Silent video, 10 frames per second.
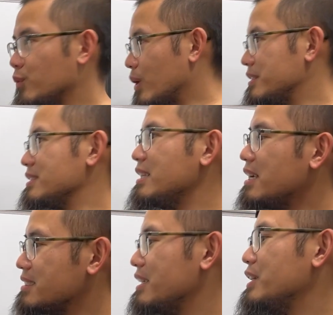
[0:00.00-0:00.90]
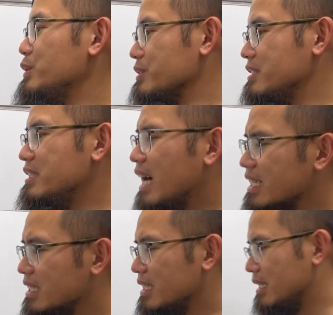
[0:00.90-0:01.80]
what this says, you see
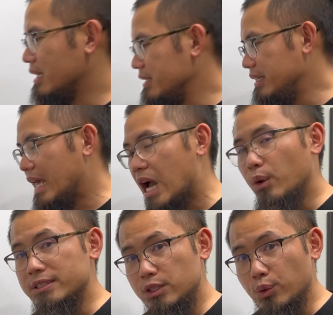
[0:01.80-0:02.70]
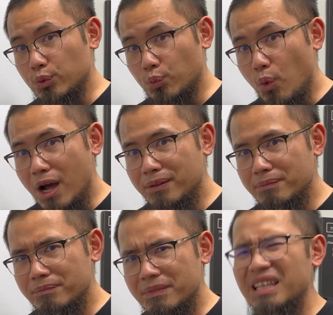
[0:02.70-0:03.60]
that the L is equal to 1,
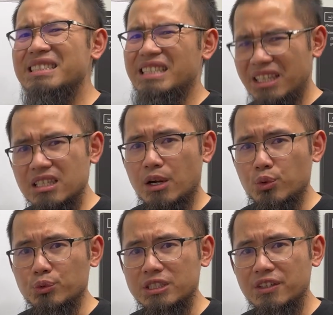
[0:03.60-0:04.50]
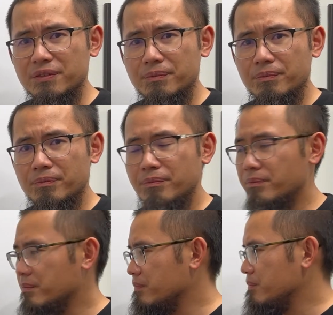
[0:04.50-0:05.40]
it's inconclusive.
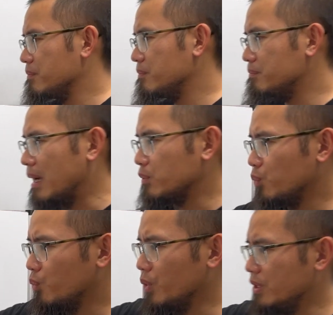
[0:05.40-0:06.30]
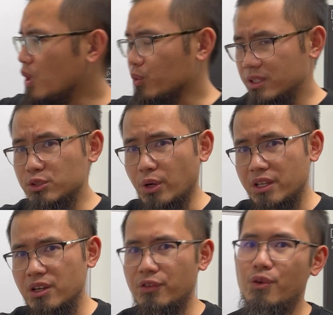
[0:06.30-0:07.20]
But we know this right
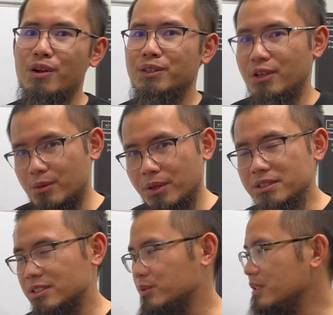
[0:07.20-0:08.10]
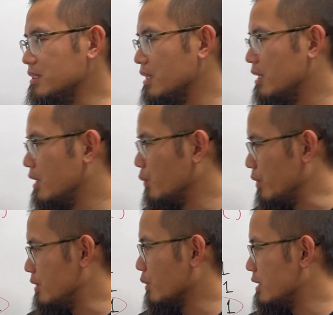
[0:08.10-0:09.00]
here from the harmonic series,
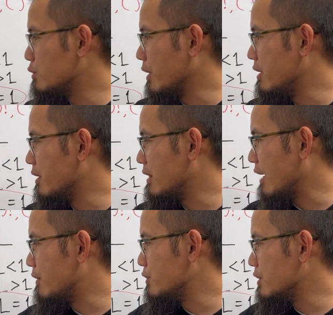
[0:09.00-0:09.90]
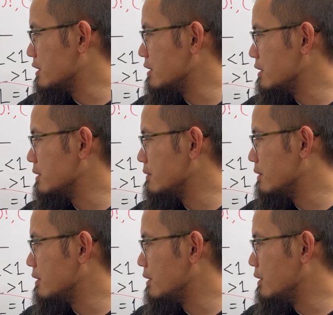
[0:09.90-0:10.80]
we know this right here diverges.
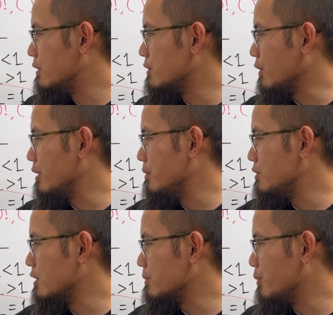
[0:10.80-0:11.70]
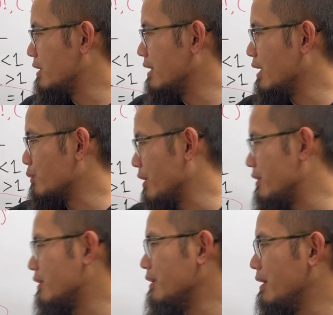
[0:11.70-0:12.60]
So let me just put that down right
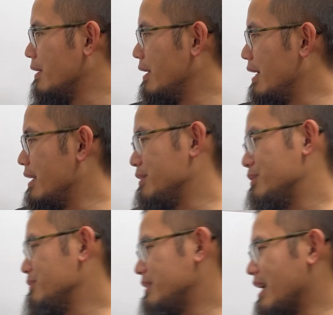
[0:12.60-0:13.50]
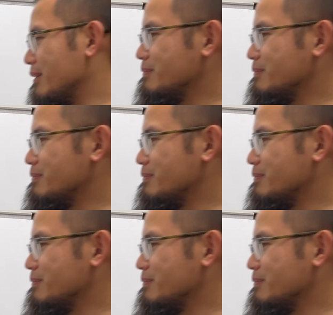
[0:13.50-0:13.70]
here. And yeah.